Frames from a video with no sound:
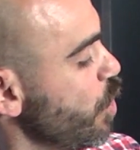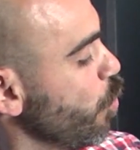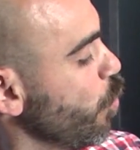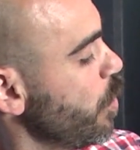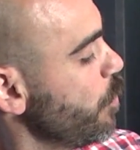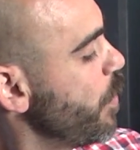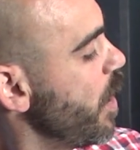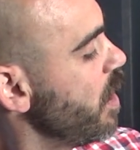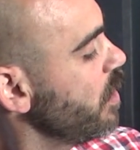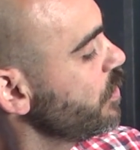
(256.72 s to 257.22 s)
We
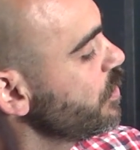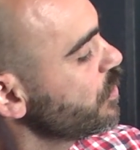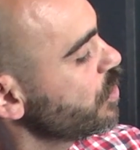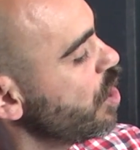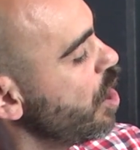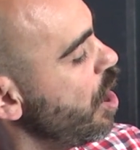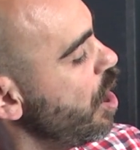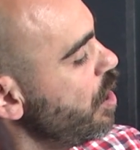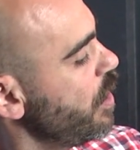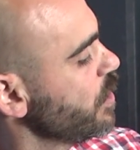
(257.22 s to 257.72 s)
piled in the
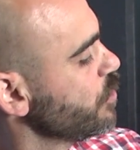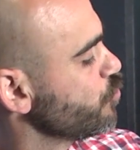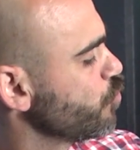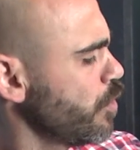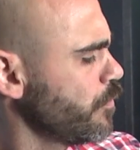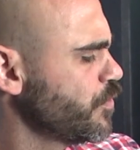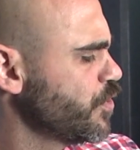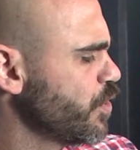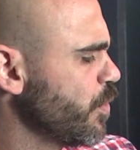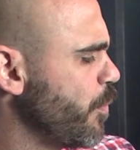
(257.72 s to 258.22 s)
car and
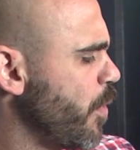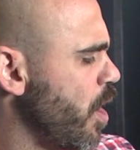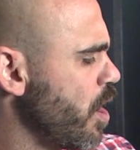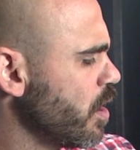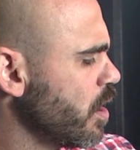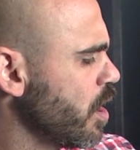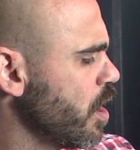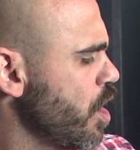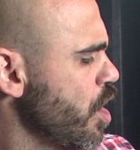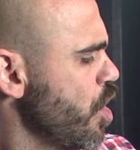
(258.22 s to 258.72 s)
drove to the
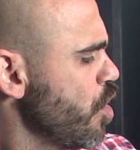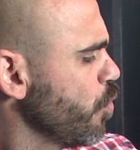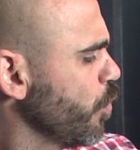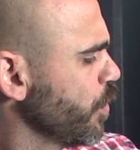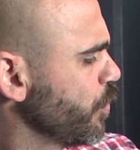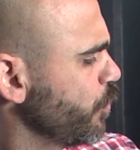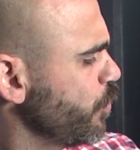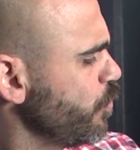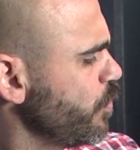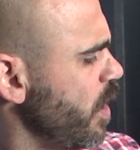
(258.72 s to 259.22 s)
park. We
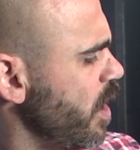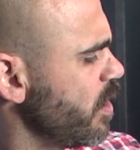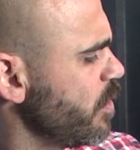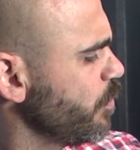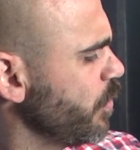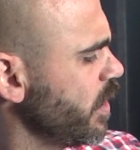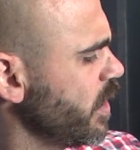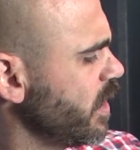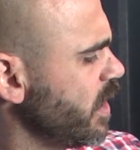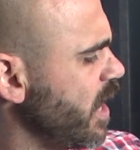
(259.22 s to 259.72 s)
threw down a
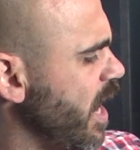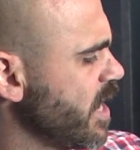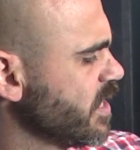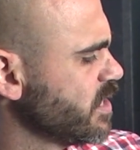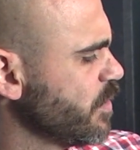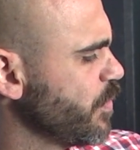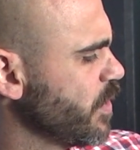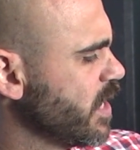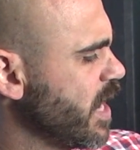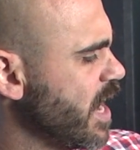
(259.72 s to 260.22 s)
blanket as
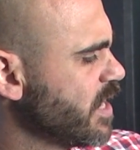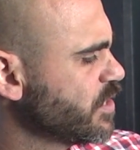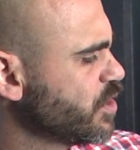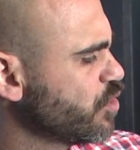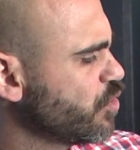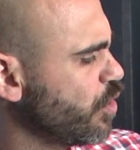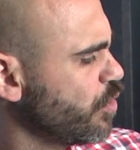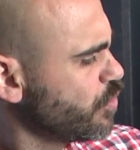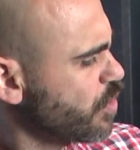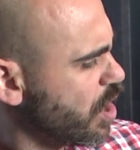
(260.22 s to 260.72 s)
it began to
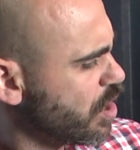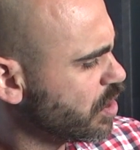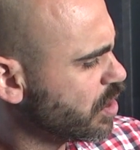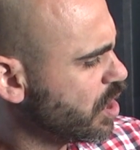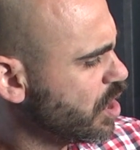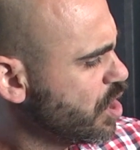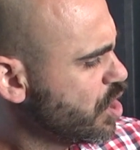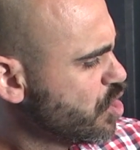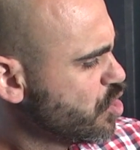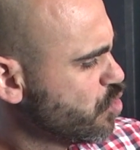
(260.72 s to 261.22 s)
grow
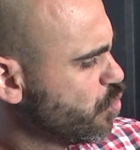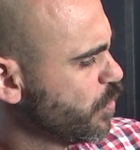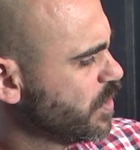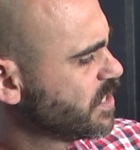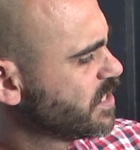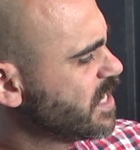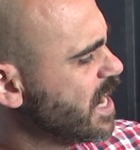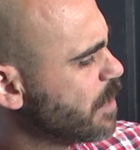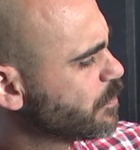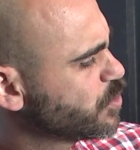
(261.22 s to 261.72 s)
dark. We
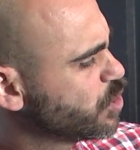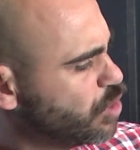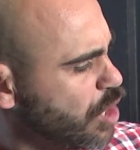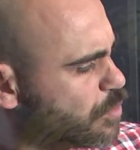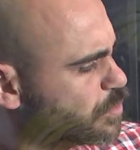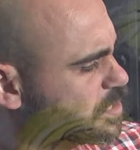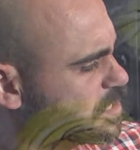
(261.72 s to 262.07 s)
snapped glow